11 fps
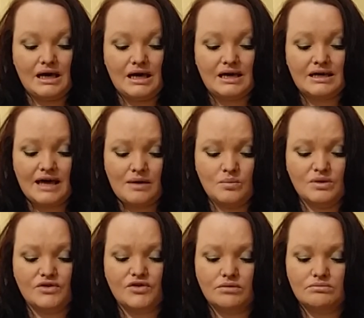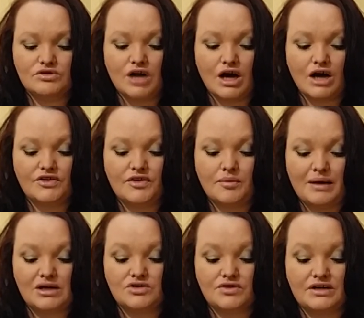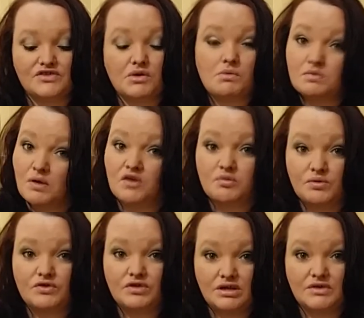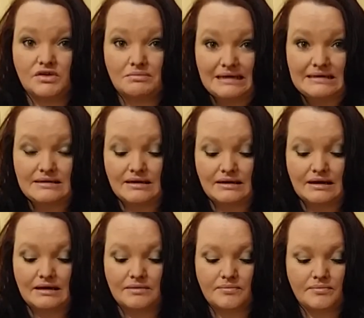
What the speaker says: It came with some charge in the battery, so it was possible to use immediately.